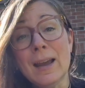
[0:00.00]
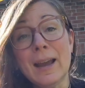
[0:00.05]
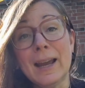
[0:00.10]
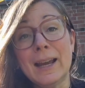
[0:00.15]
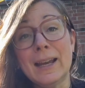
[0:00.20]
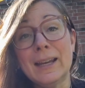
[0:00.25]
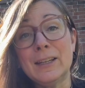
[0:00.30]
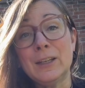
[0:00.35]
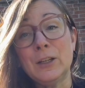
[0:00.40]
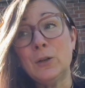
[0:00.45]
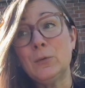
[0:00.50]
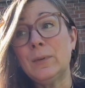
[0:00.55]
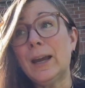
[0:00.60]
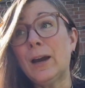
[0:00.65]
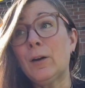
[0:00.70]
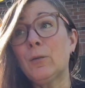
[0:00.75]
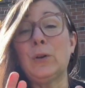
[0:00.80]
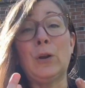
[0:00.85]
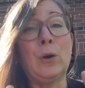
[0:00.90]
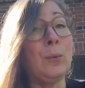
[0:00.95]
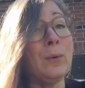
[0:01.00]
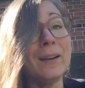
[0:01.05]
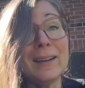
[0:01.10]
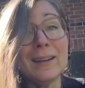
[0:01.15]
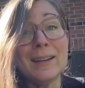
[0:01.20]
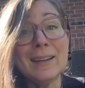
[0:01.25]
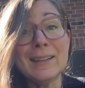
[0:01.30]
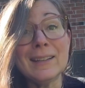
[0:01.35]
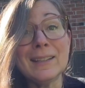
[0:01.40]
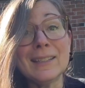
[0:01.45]
and you now know what
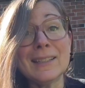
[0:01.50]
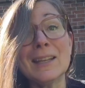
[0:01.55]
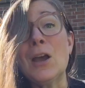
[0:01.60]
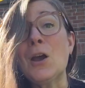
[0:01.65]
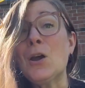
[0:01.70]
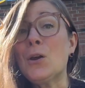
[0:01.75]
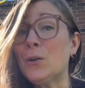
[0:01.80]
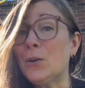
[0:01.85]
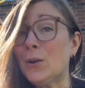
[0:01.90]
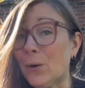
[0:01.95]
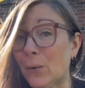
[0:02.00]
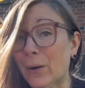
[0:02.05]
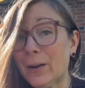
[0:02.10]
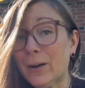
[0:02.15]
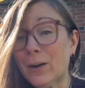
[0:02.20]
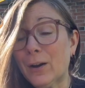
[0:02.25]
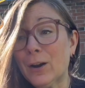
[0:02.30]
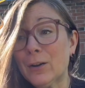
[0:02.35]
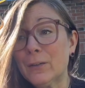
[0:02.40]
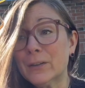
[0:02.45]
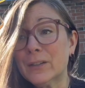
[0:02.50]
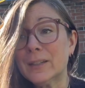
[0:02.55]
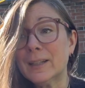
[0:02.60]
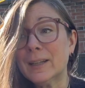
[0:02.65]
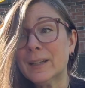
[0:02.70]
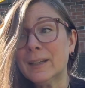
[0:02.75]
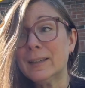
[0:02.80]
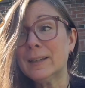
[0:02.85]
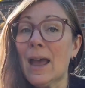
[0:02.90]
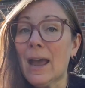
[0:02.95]
it is, know how to harvest
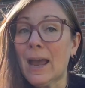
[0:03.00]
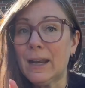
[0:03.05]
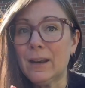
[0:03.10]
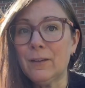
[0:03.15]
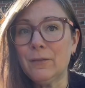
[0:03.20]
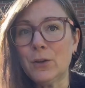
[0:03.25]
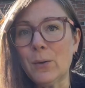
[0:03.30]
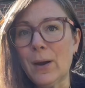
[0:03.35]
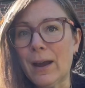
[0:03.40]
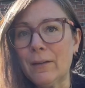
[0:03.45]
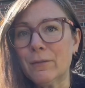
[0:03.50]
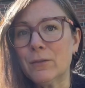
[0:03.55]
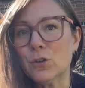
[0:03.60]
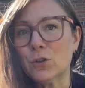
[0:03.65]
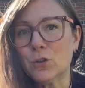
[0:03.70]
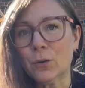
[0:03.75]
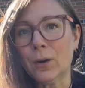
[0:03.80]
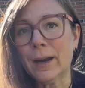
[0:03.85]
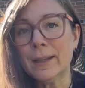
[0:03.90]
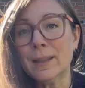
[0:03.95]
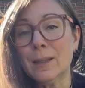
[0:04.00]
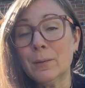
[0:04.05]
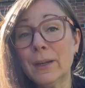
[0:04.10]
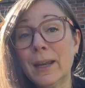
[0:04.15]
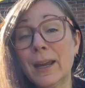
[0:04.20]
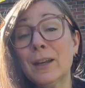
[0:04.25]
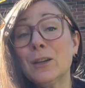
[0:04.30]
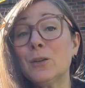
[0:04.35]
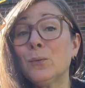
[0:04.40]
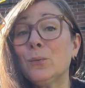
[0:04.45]
it, and if you haven't tried them
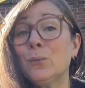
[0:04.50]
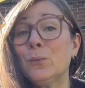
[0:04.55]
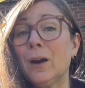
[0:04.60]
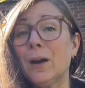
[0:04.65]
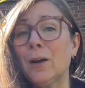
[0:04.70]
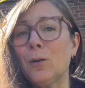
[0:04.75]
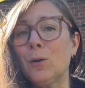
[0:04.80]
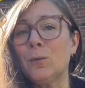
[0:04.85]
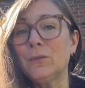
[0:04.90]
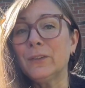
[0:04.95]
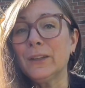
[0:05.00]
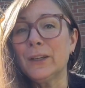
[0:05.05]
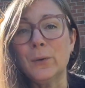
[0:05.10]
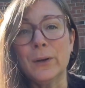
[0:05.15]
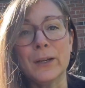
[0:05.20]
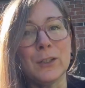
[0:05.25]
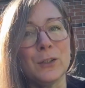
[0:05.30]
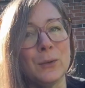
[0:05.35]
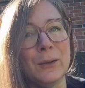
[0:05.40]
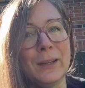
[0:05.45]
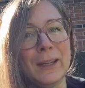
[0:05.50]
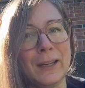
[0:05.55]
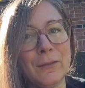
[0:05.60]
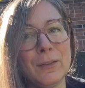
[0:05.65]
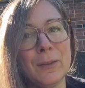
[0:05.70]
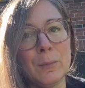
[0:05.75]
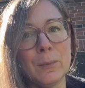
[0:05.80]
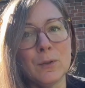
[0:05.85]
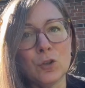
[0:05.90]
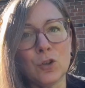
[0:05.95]
yet, you are hopefully going to give
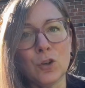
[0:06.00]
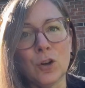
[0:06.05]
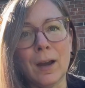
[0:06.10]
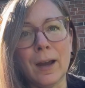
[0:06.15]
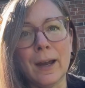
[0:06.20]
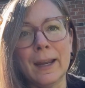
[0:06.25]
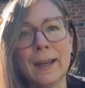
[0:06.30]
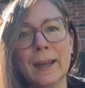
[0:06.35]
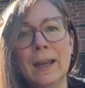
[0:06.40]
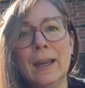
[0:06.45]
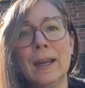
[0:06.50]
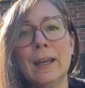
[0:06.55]
them a try.